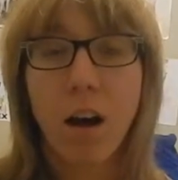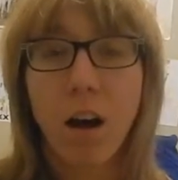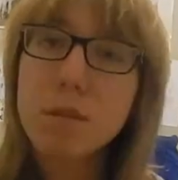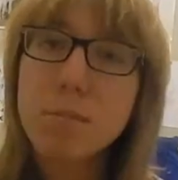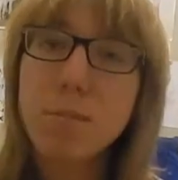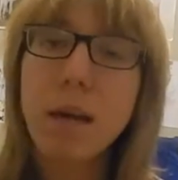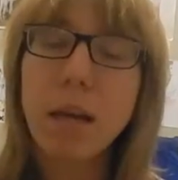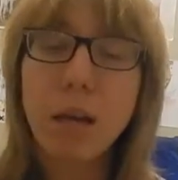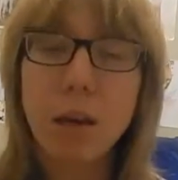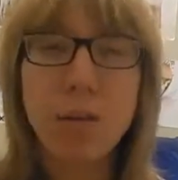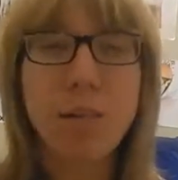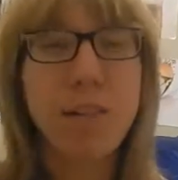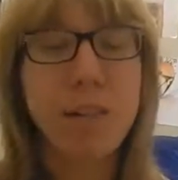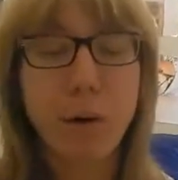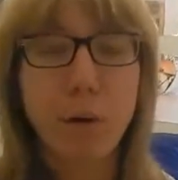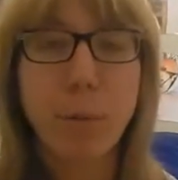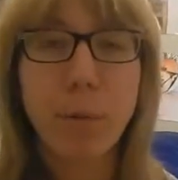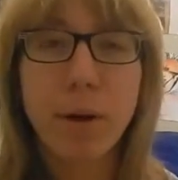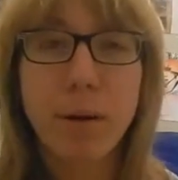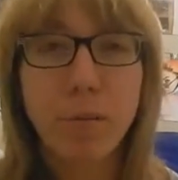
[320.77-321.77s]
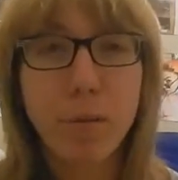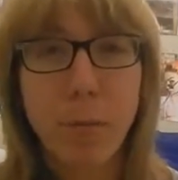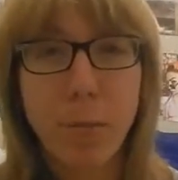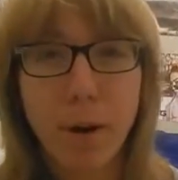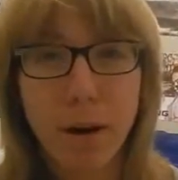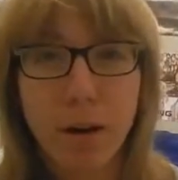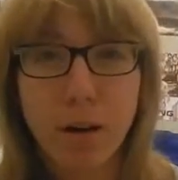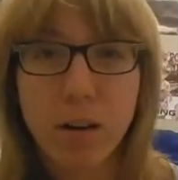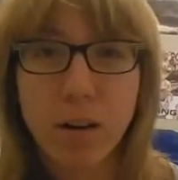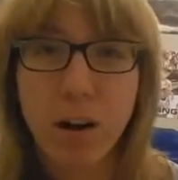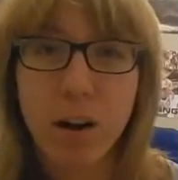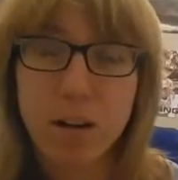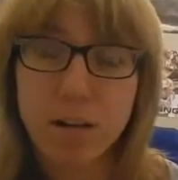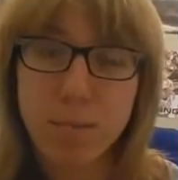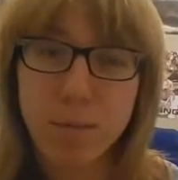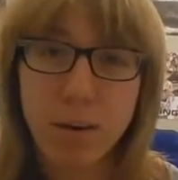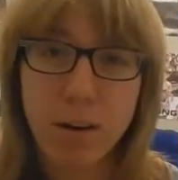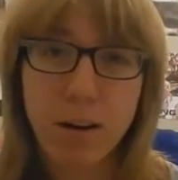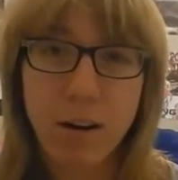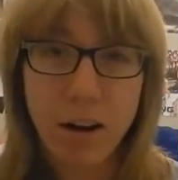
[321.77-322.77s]
This will just make you a little bit of a
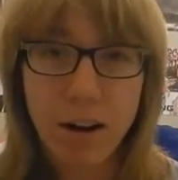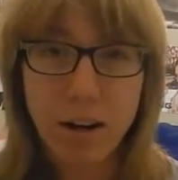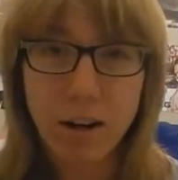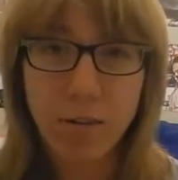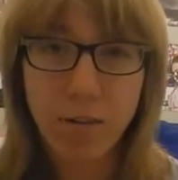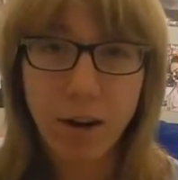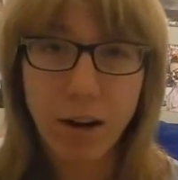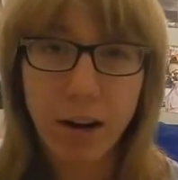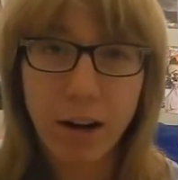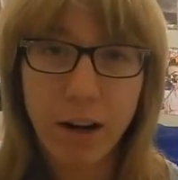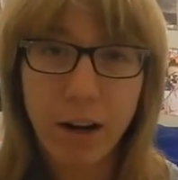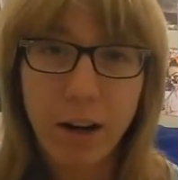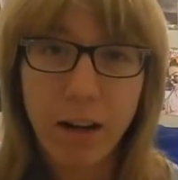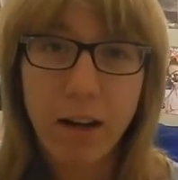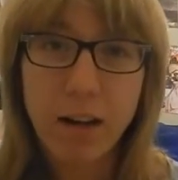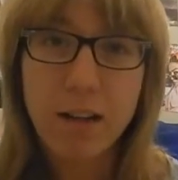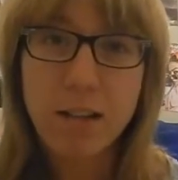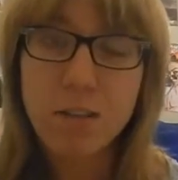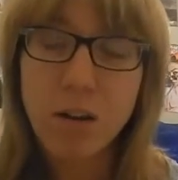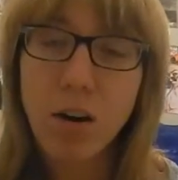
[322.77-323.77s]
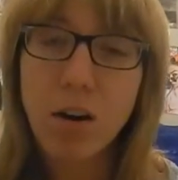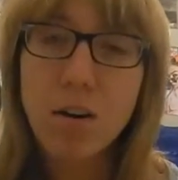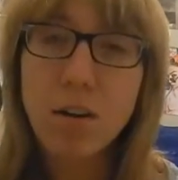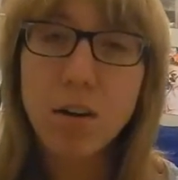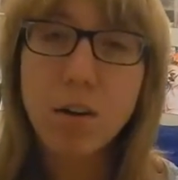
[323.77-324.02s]
better cosplayer anyway.